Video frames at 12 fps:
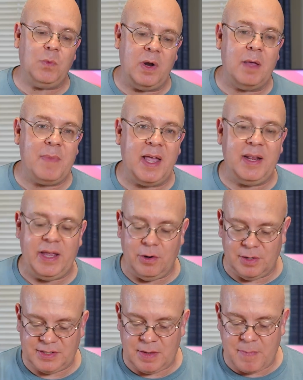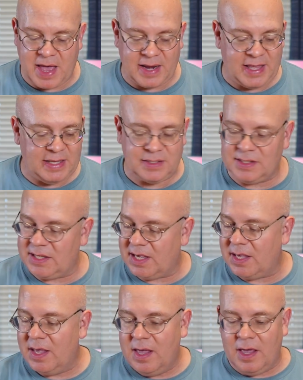one I made here is the Matt
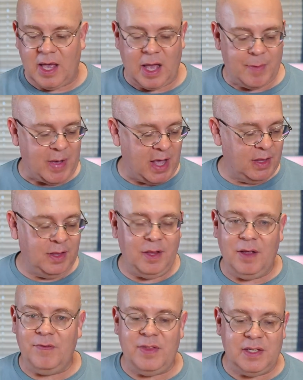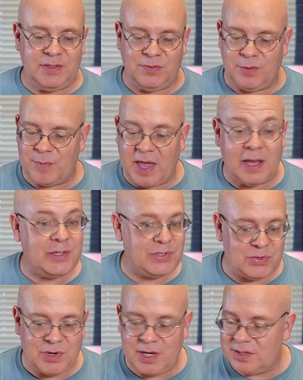Hensley. I love this from
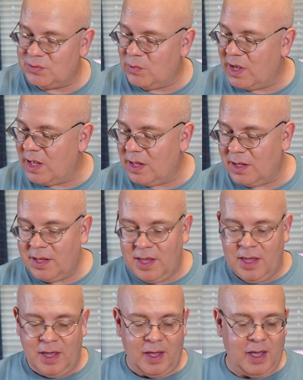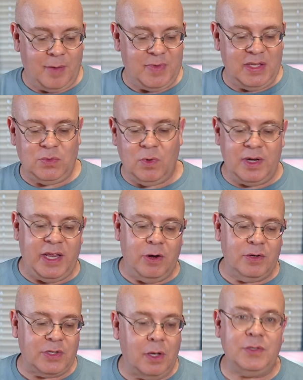H-Street as well. This one
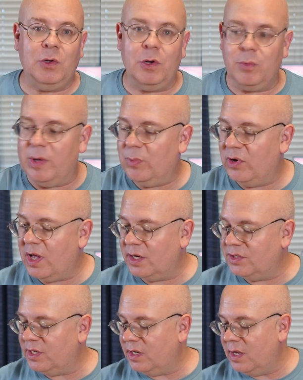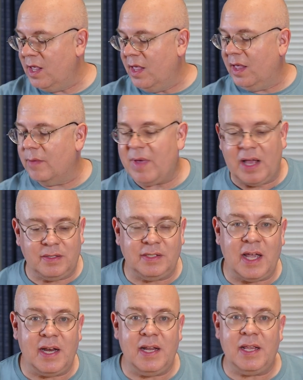here is also a reproduction, and Matt
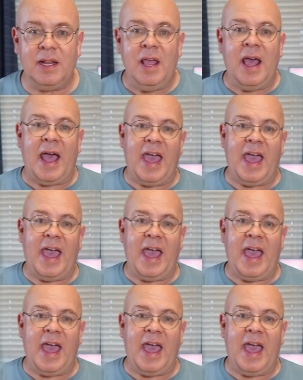signed it. I